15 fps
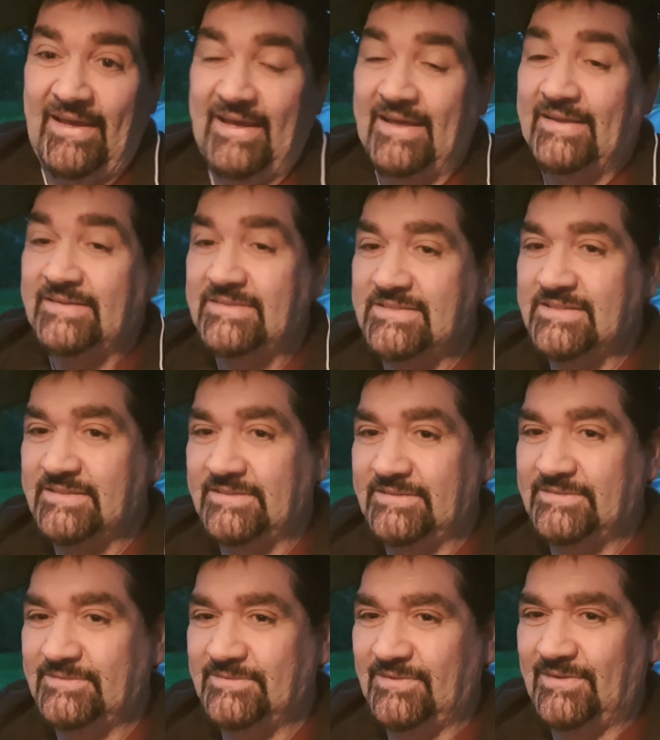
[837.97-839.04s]
and
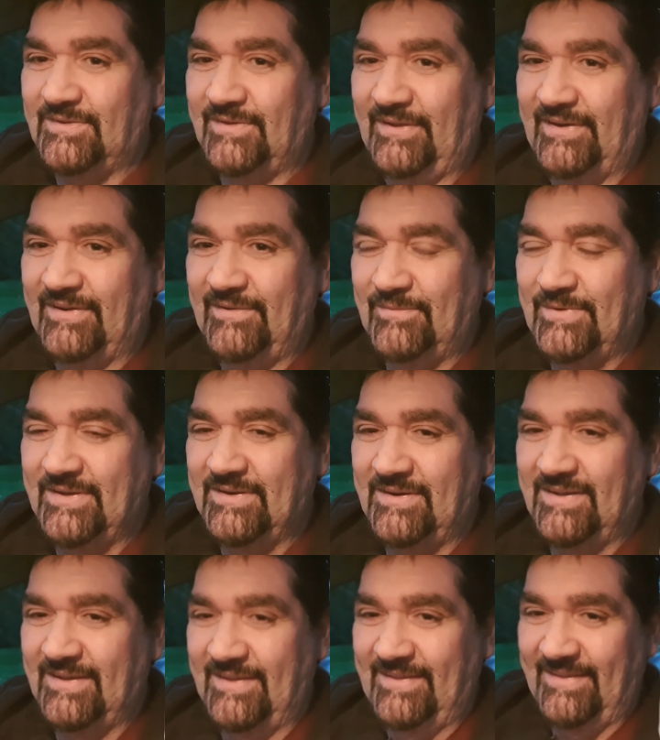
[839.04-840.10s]
you
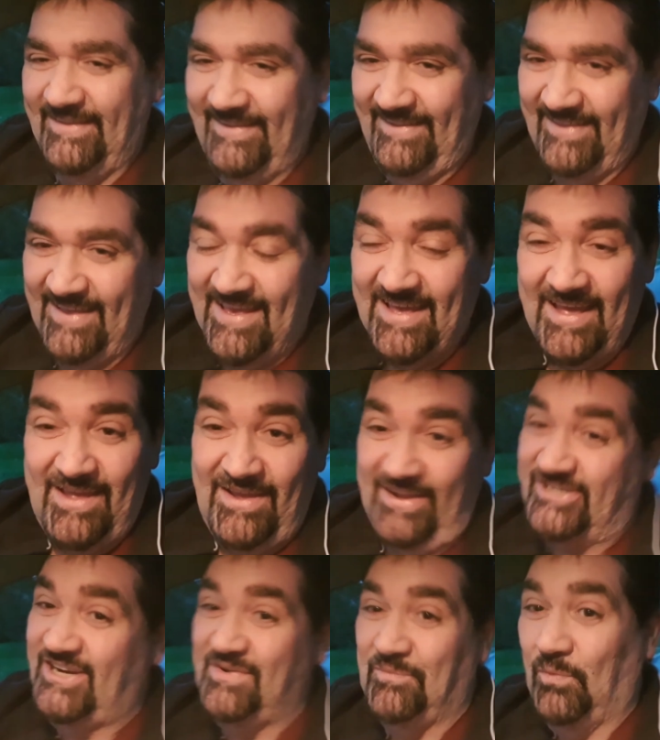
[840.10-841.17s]
know, it
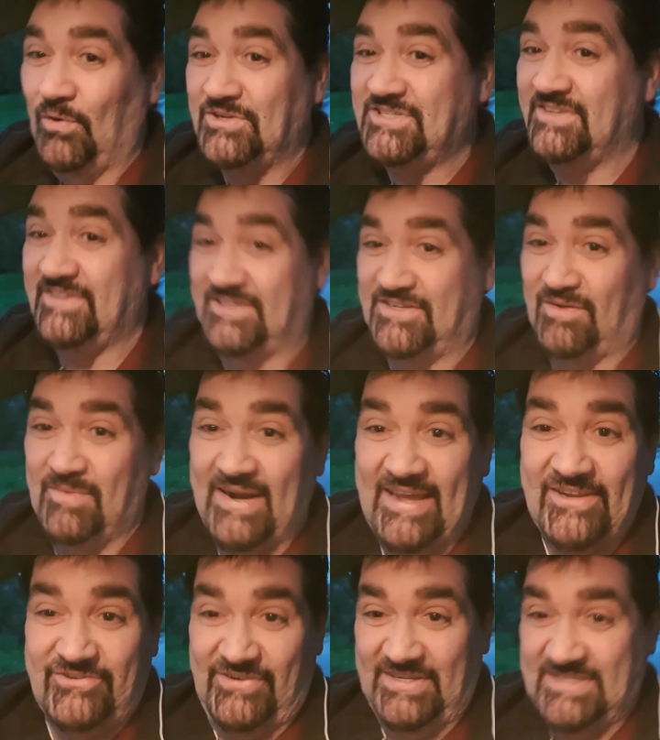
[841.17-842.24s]
actually wasn't the
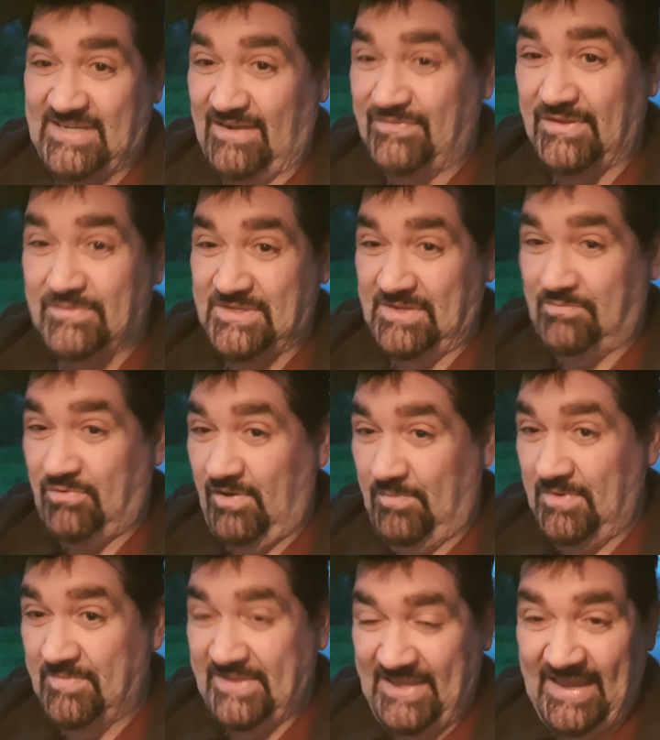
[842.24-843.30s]
dominatrix stuff that
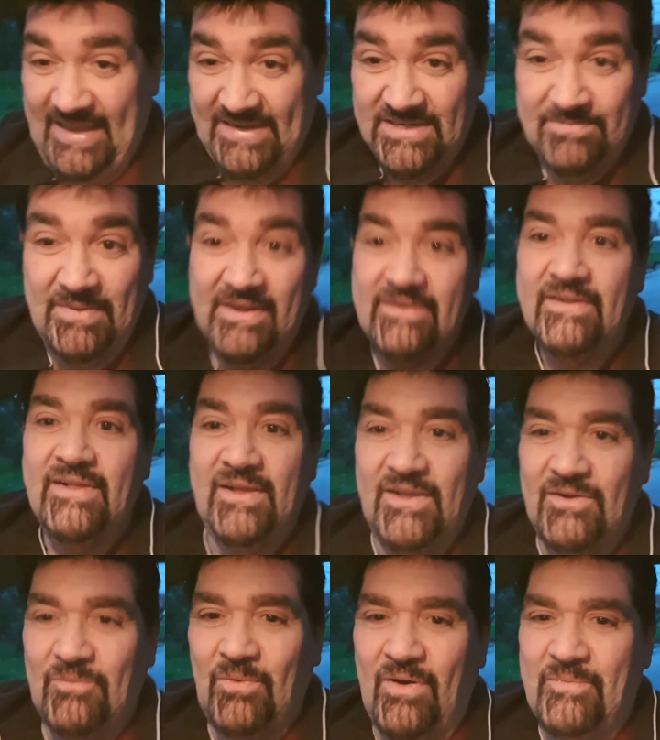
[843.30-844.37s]
problem in the end. But
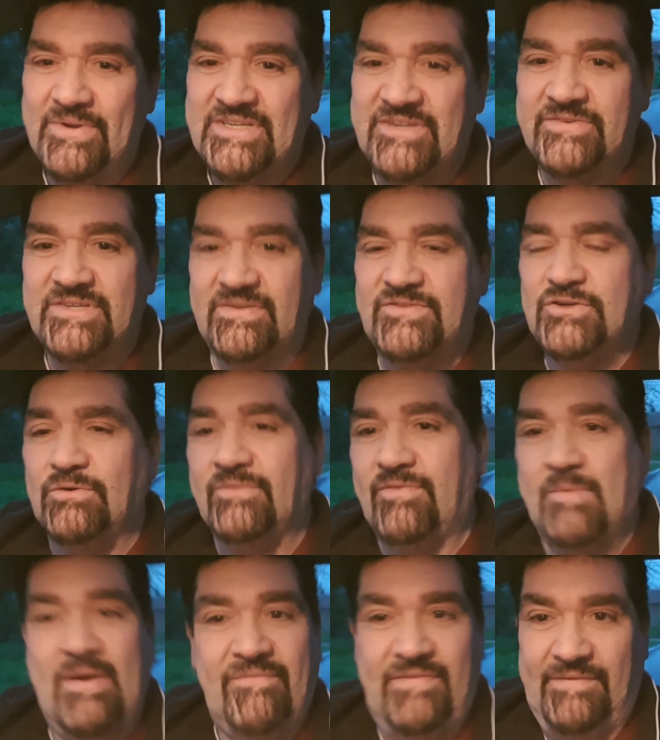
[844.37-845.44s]
what we'll do is, I've talked
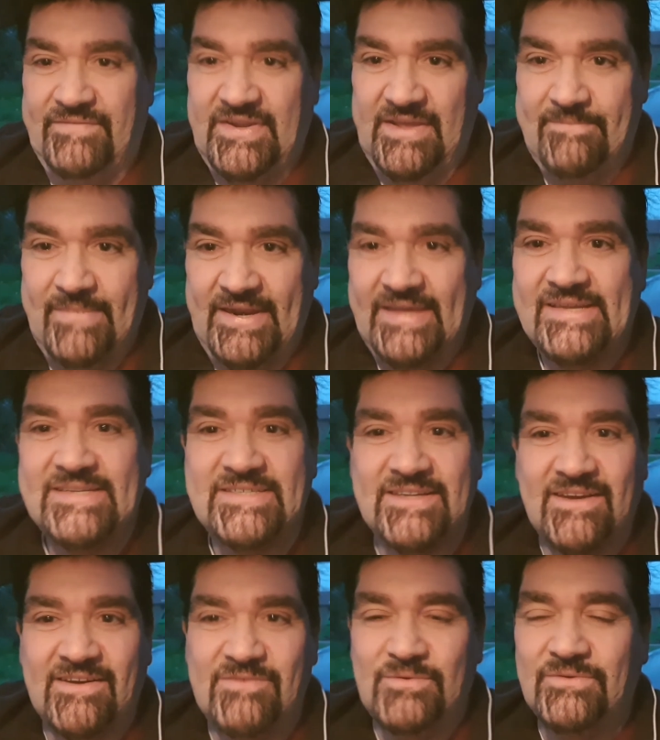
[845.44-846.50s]
for about 15 minutes.
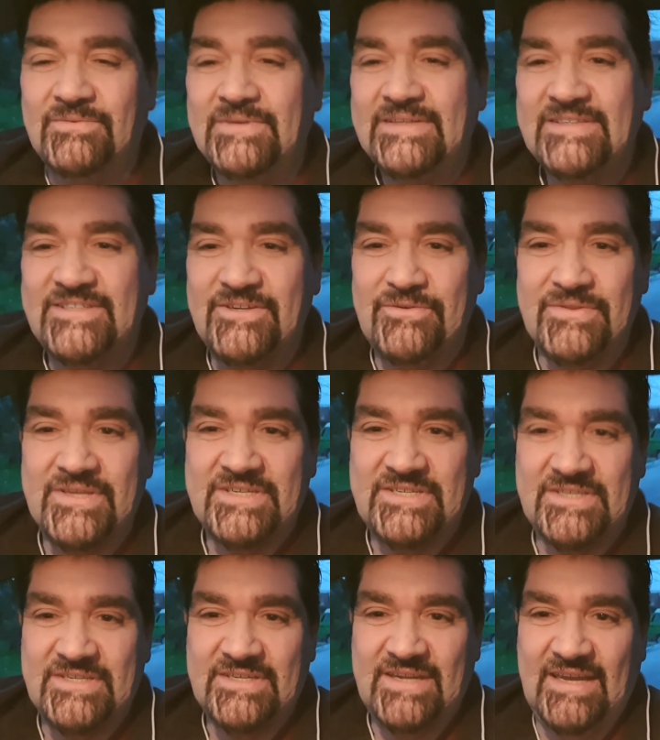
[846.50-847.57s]
I will do
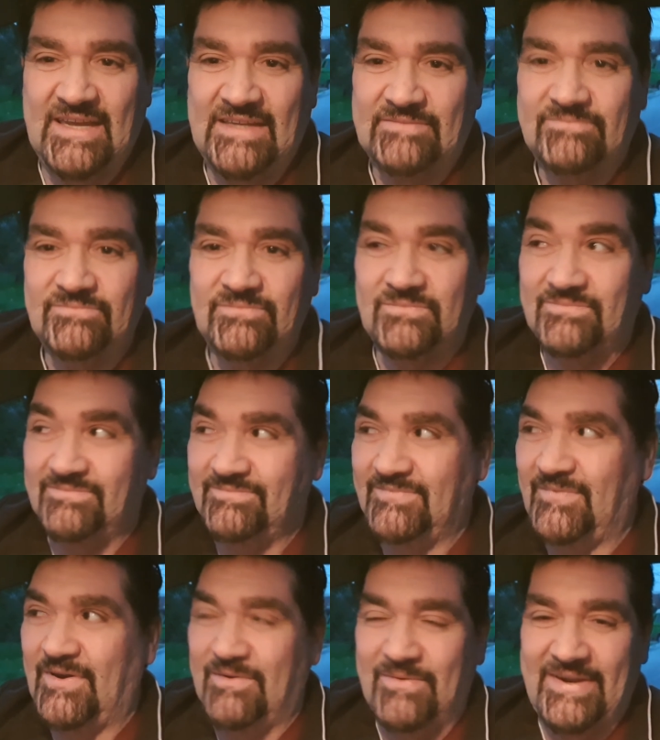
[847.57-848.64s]
this,
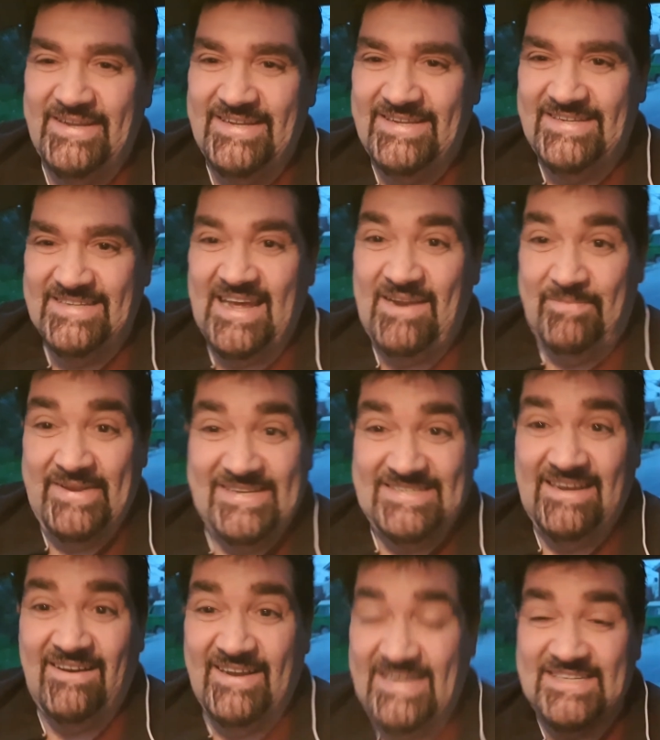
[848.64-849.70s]
well, when it's getting a bit
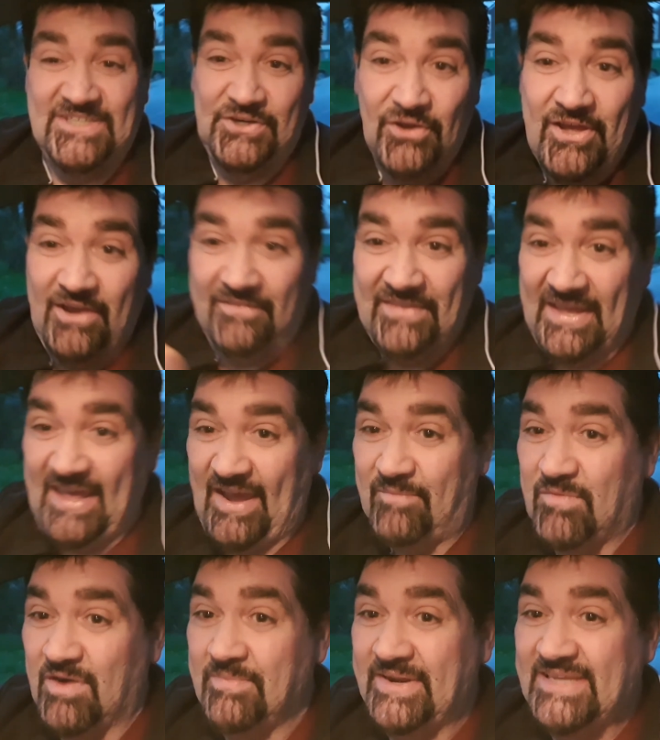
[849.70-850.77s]
dark. It doesn't look it on the
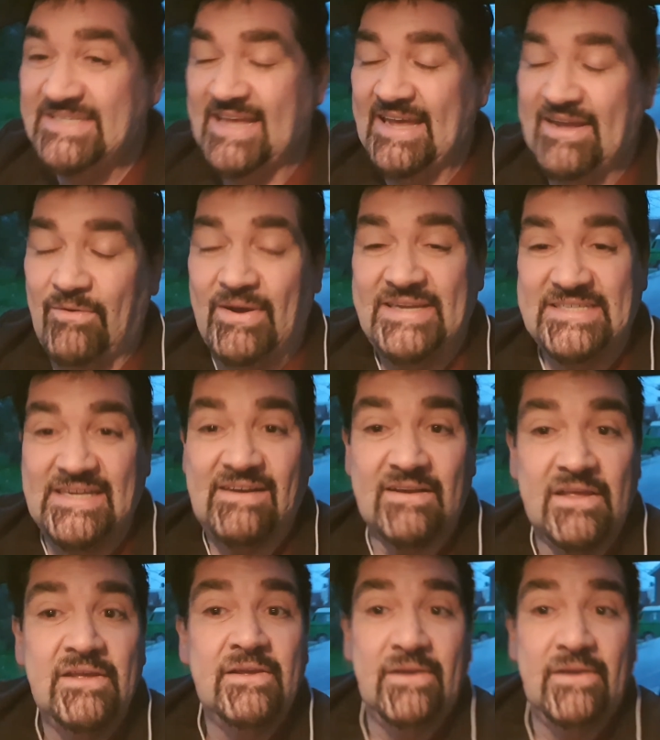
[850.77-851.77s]
camera, but it's getting quite dark.